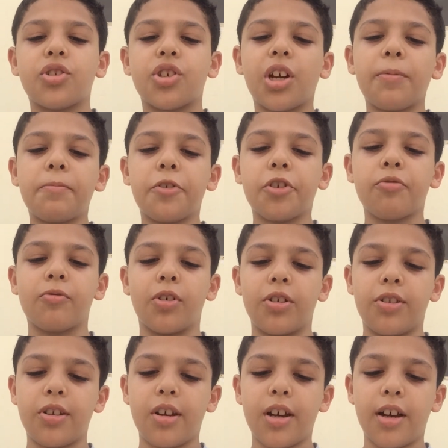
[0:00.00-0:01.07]
Chapter
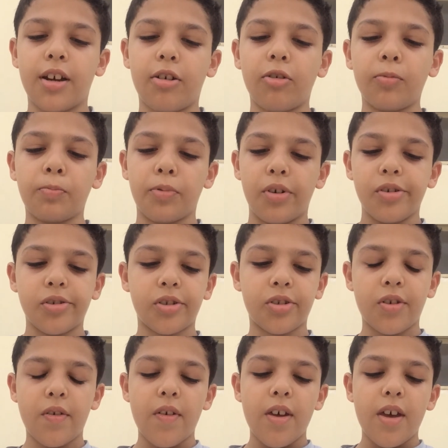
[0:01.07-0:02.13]
1, Owl Post.
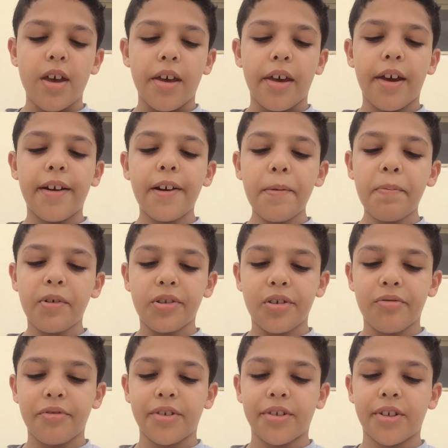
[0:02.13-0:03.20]
Harry
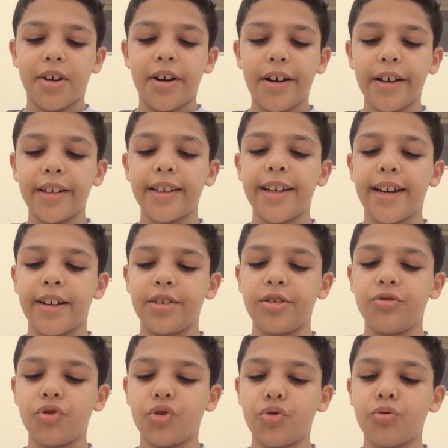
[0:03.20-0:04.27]
Potter was a highly
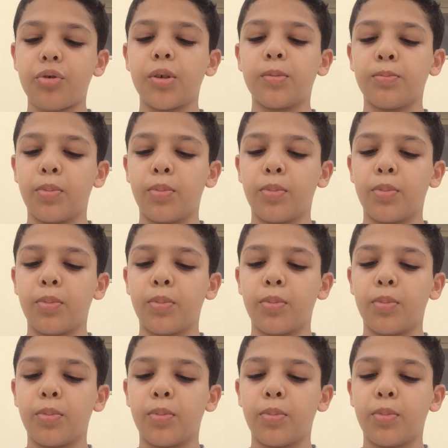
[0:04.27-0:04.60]
unusual